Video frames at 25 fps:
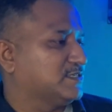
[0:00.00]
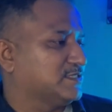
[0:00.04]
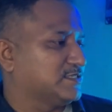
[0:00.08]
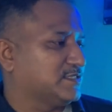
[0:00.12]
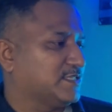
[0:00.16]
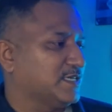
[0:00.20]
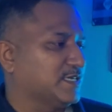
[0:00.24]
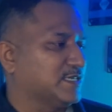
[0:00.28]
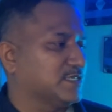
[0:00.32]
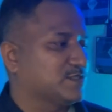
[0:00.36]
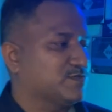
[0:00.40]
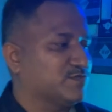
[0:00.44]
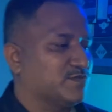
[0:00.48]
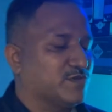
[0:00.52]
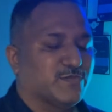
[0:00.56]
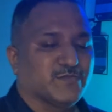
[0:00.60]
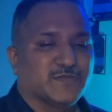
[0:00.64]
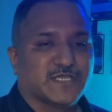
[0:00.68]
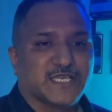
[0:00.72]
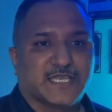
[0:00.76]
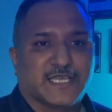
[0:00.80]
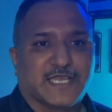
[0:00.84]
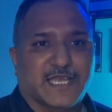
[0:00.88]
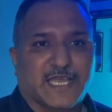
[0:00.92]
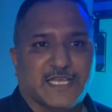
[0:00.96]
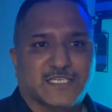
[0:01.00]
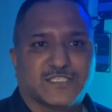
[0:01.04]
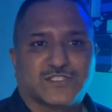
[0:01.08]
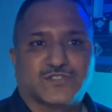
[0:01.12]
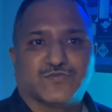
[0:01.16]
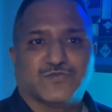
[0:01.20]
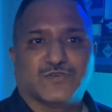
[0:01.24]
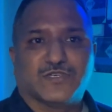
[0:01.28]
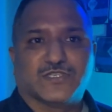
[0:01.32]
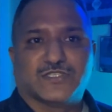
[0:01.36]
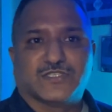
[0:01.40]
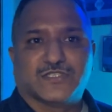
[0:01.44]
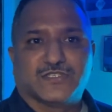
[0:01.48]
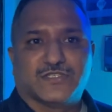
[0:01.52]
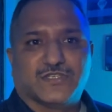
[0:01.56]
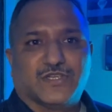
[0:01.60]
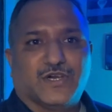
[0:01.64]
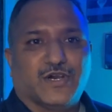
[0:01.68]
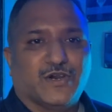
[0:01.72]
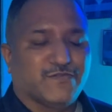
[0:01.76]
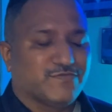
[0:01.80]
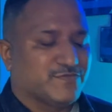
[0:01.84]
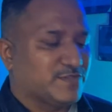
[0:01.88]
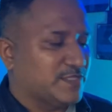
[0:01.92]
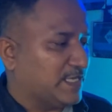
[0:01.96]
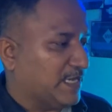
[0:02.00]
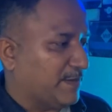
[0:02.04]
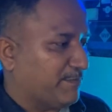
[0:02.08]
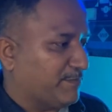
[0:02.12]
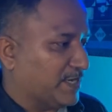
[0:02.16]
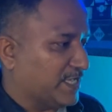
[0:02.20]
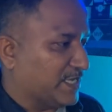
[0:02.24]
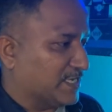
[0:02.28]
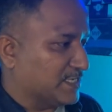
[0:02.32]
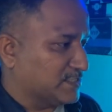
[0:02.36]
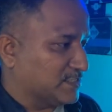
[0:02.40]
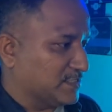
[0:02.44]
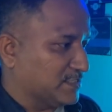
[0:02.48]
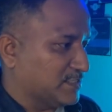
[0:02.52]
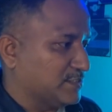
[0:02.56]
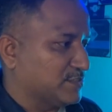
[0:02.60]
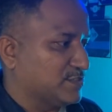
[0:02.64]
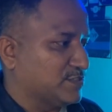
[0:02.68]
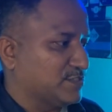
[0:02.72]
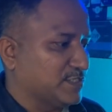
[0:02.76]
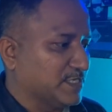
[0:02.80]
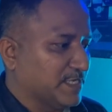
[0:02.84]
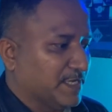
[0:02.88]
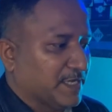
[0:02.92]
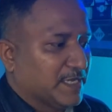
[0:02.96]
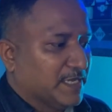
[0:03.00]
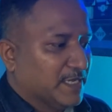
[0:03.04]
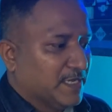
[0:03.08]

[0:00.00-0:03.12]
things from the cached version of the application history.